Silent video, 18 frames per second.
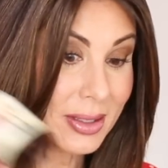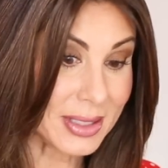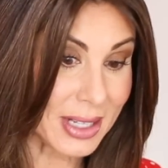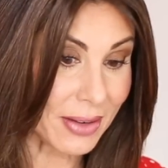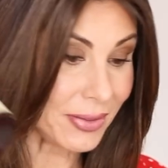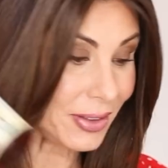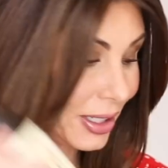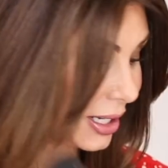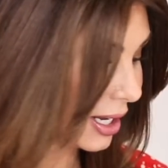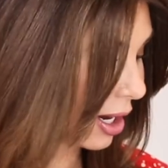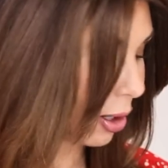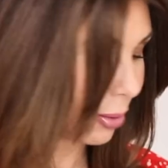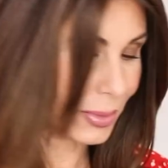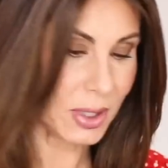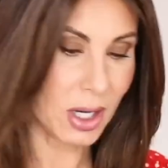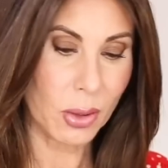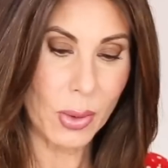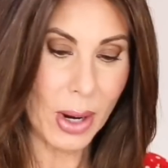Definitely
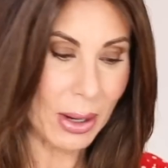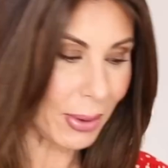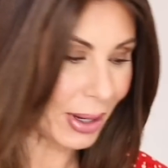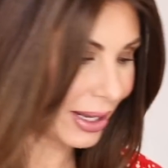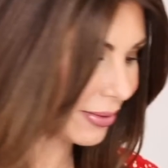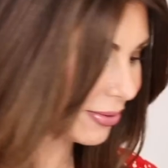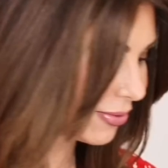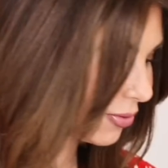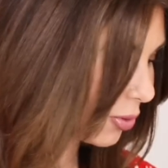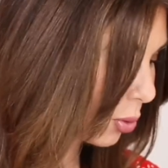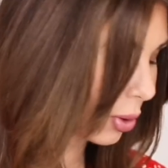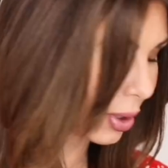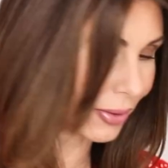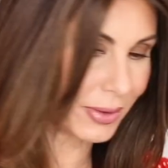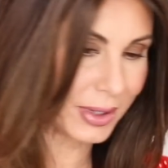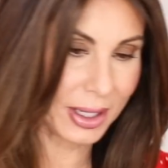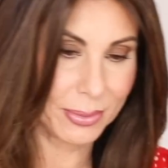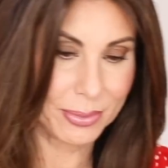helped. Oh wow, I have 4
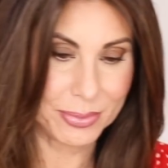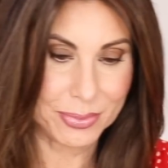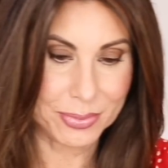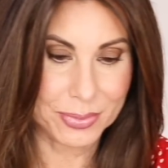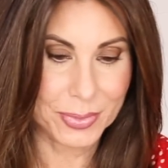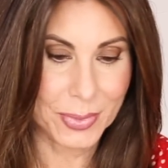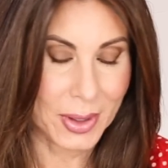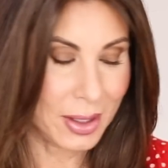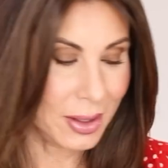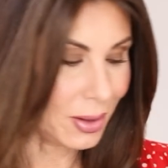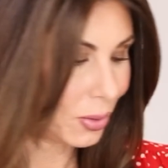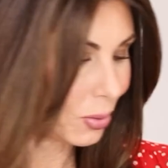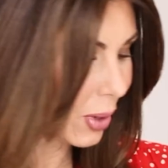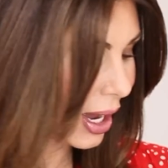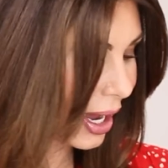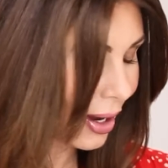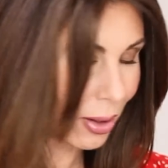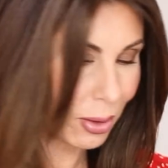of them.
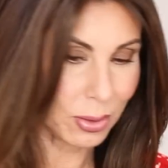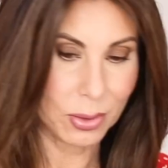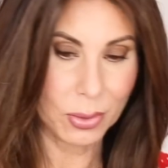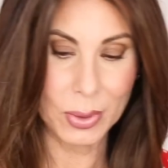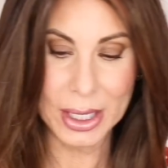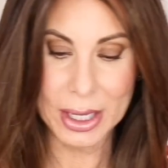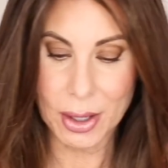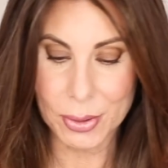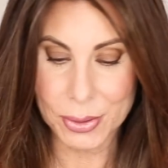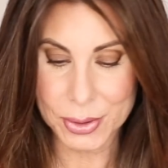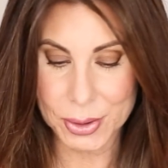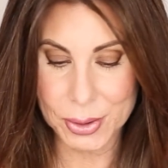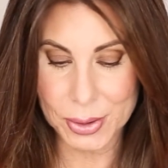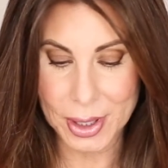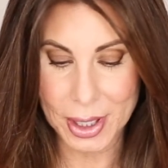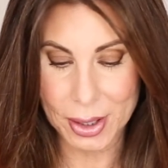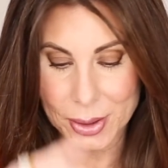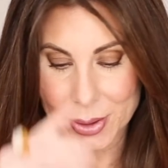Wow, let me go
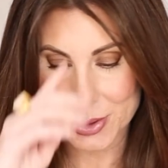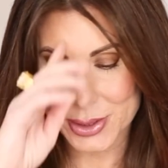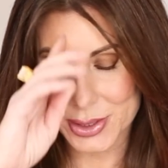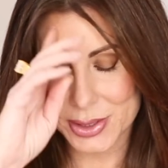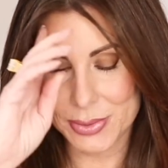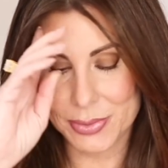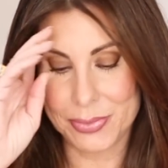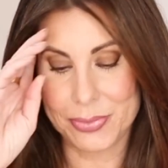through those.